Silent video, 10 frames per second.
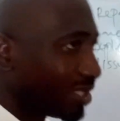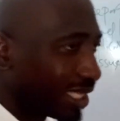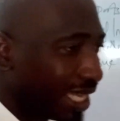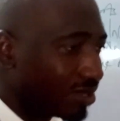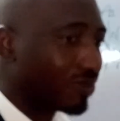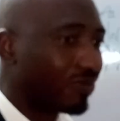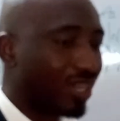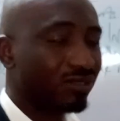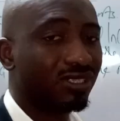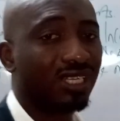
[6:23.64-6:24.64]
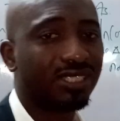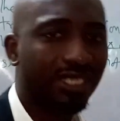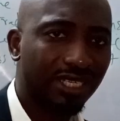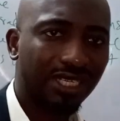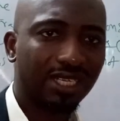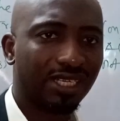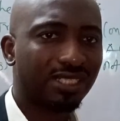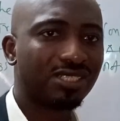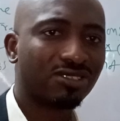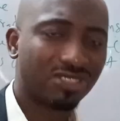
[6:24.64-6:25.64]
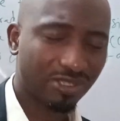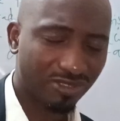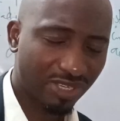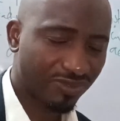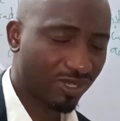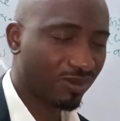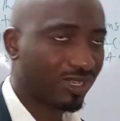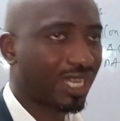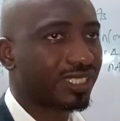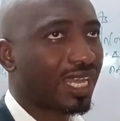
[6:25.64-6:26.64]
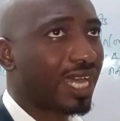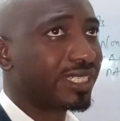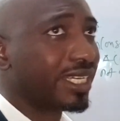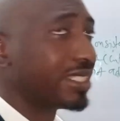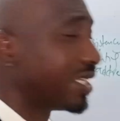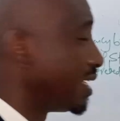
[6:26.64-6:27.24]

kind of value that this conceptual framework has added